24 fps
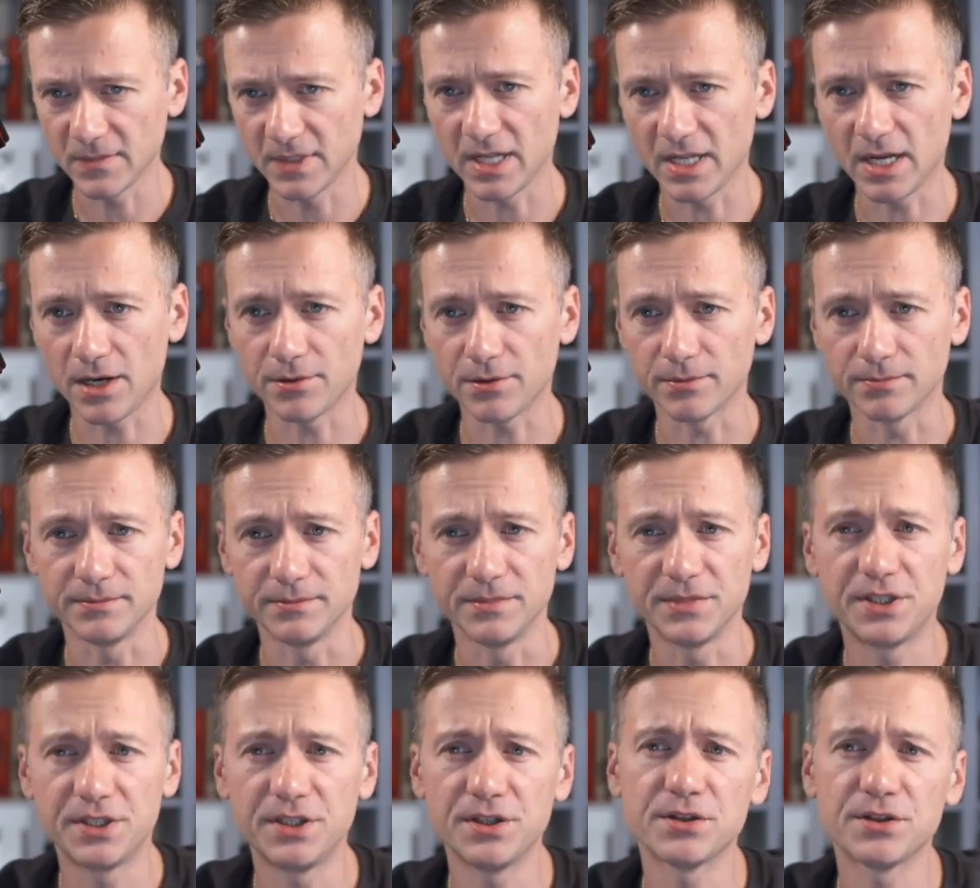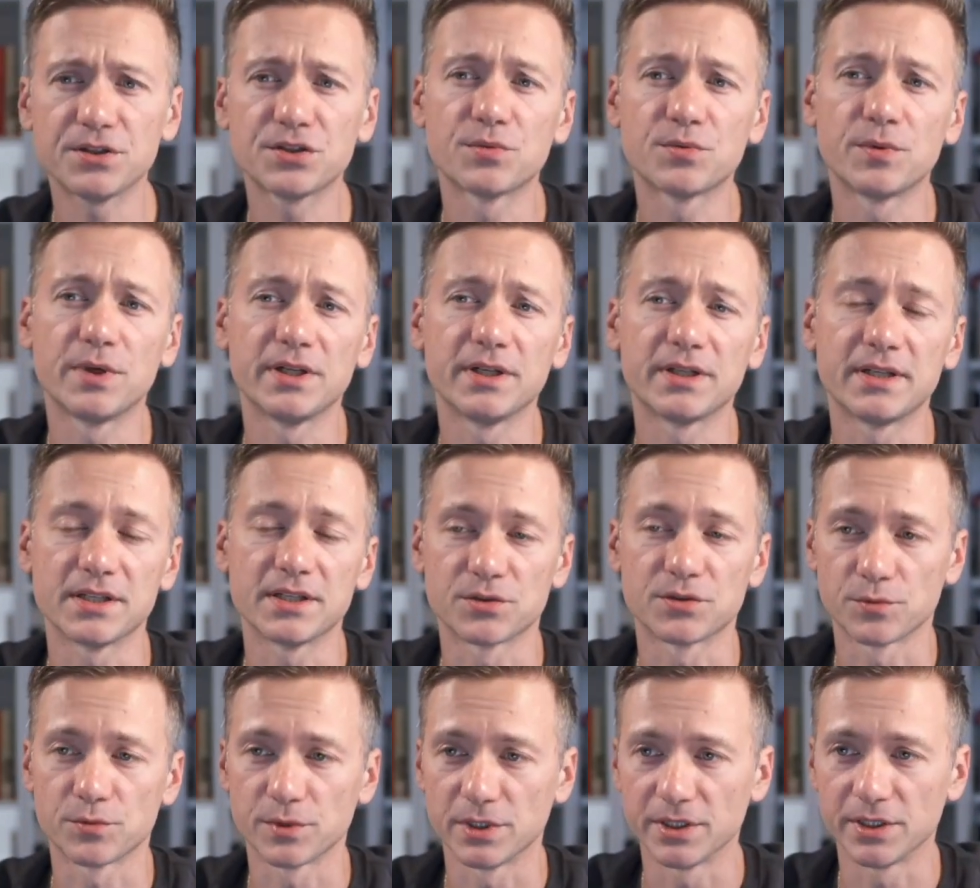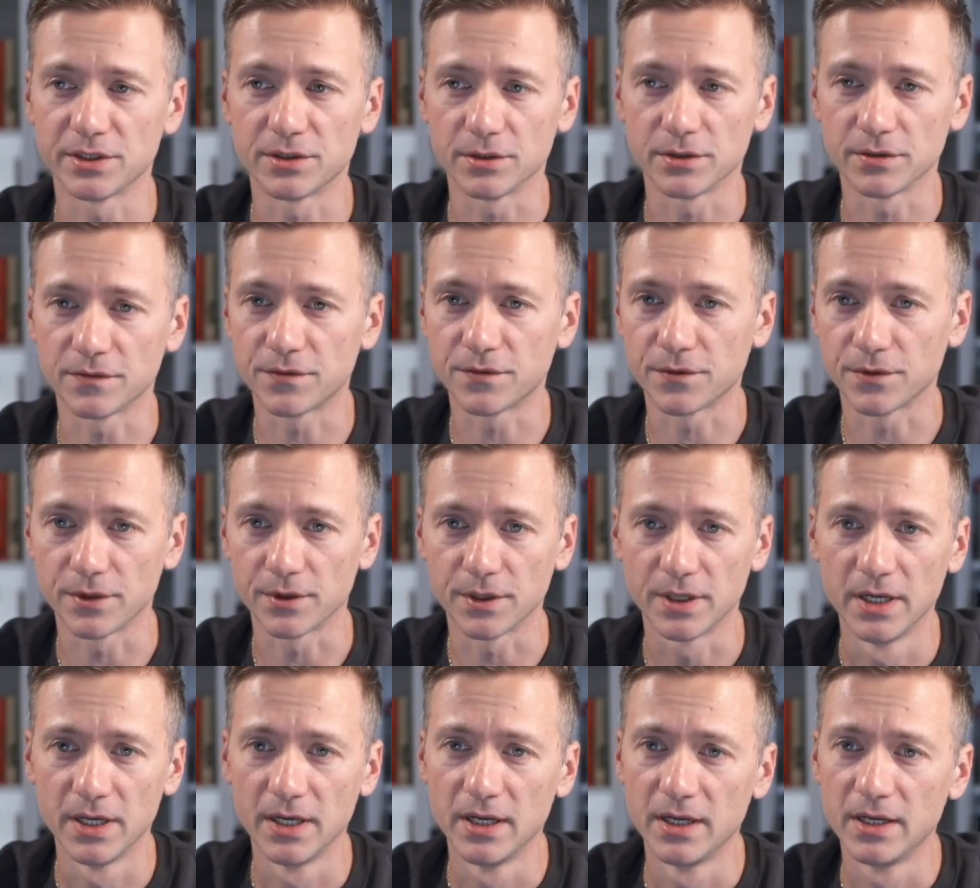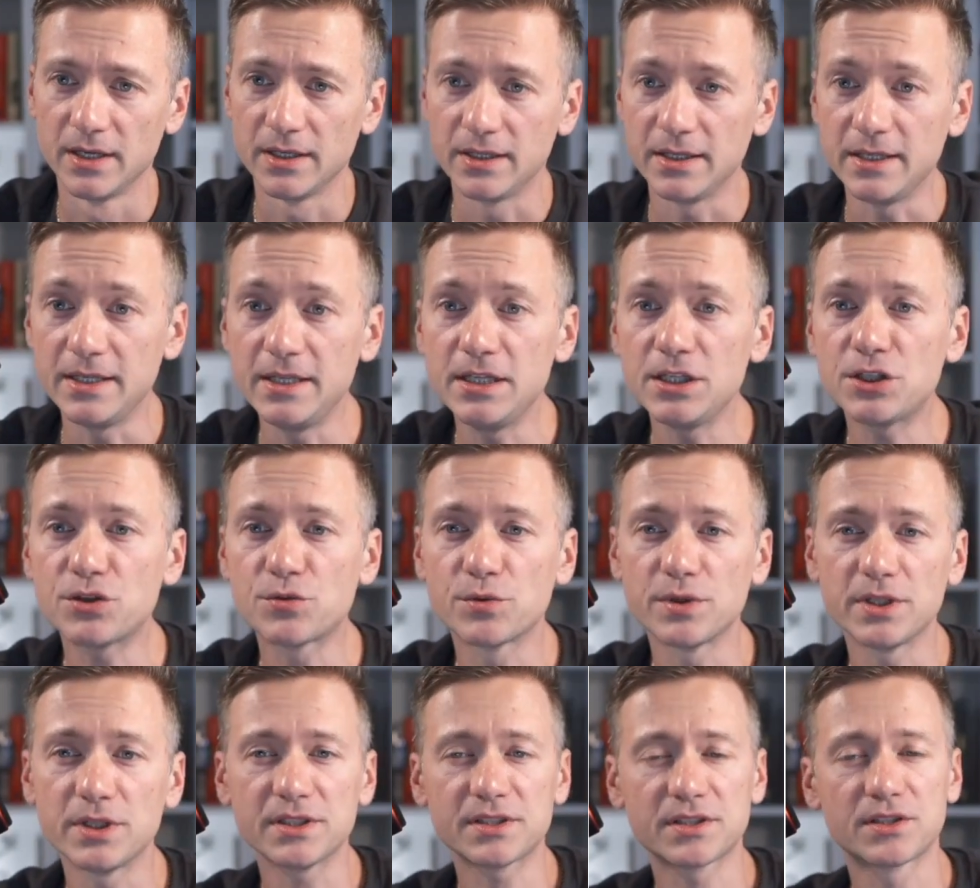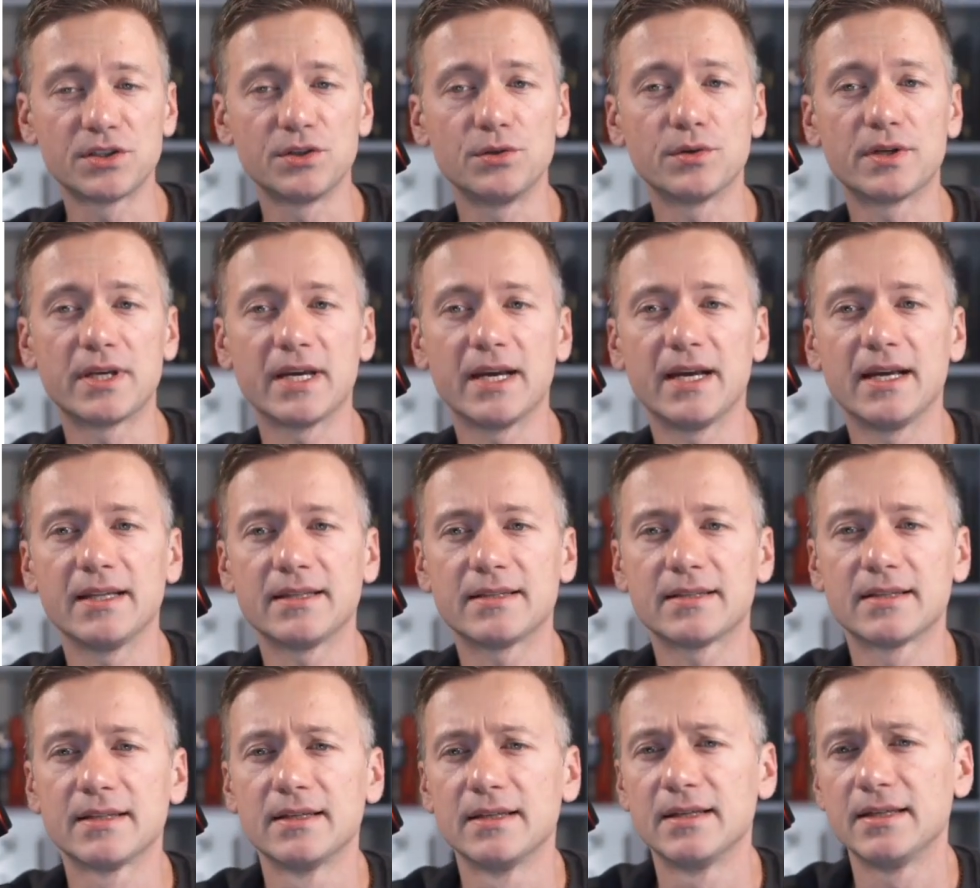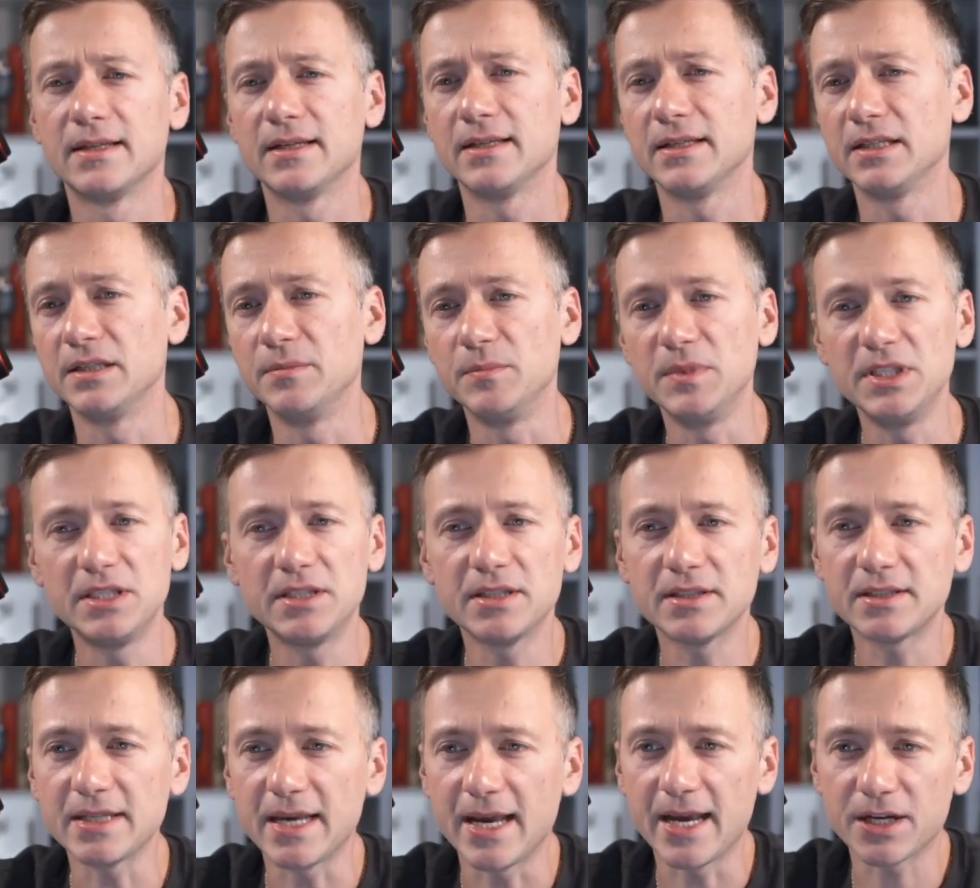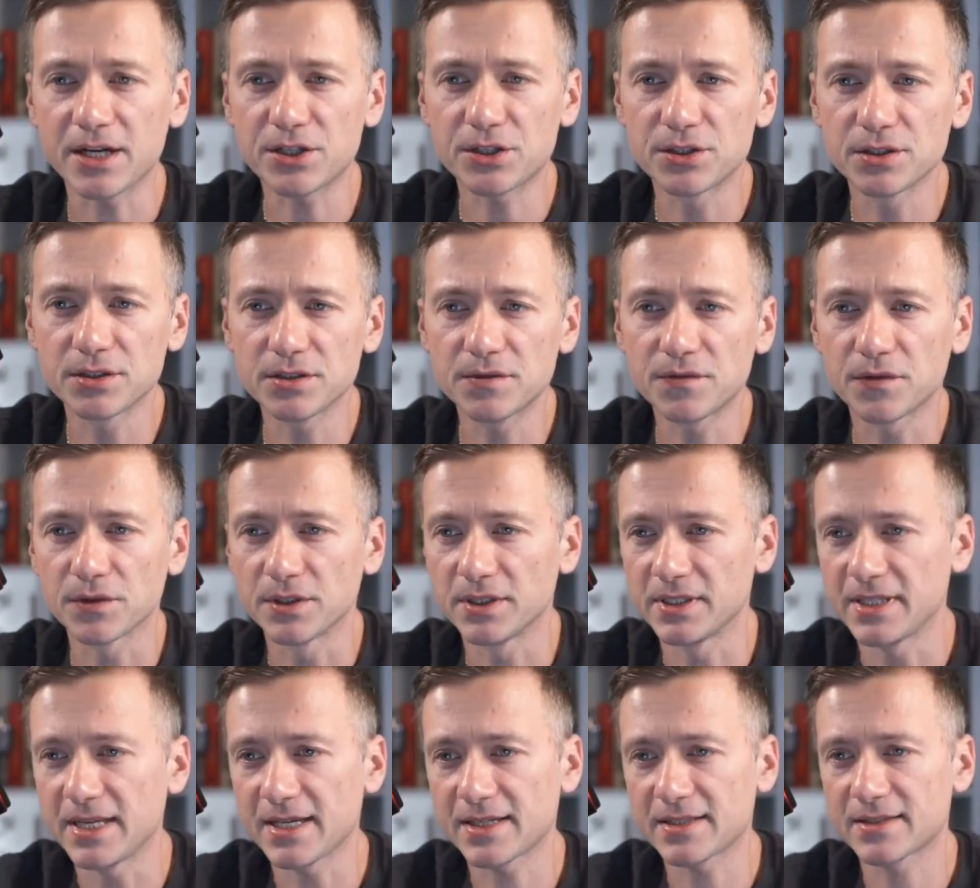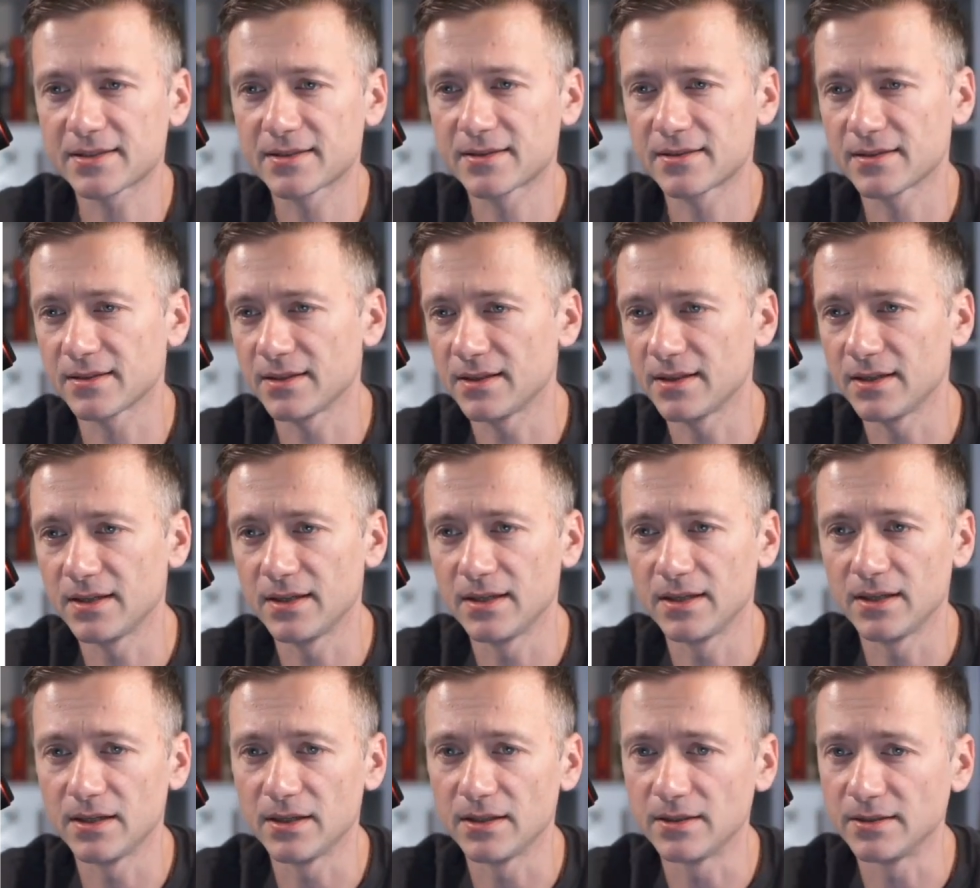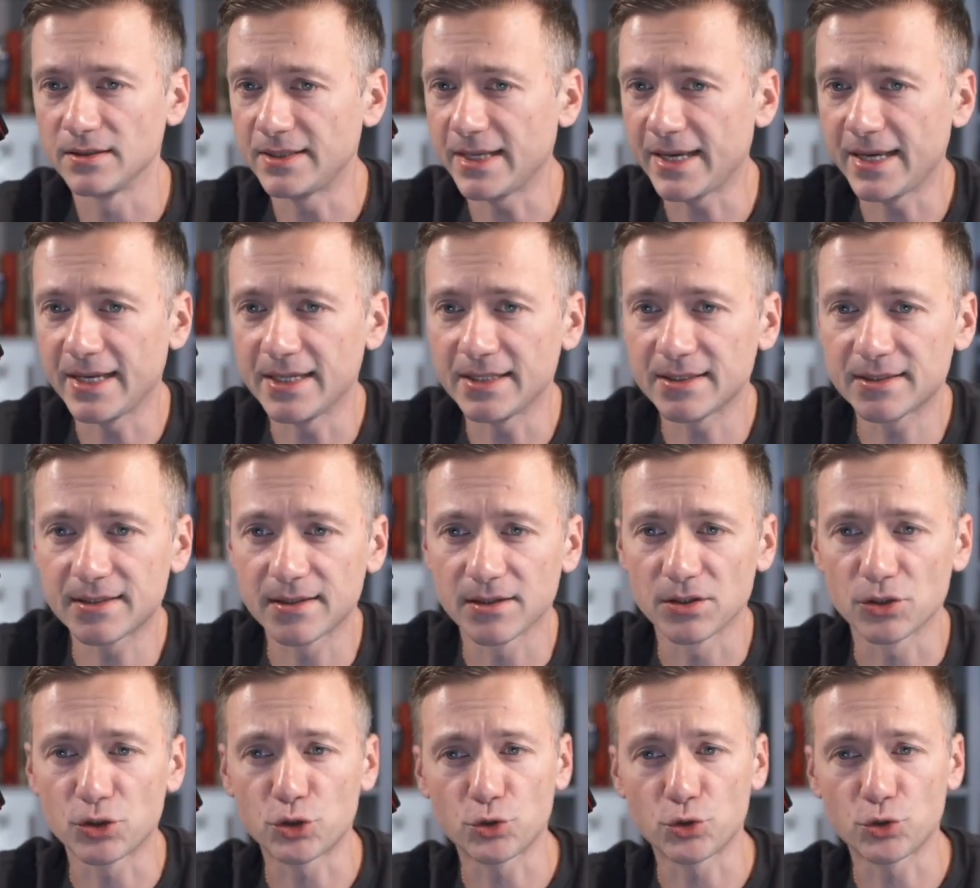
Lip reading: Now, here's where it gets really good. For each risk, you get immediate actions for the next days,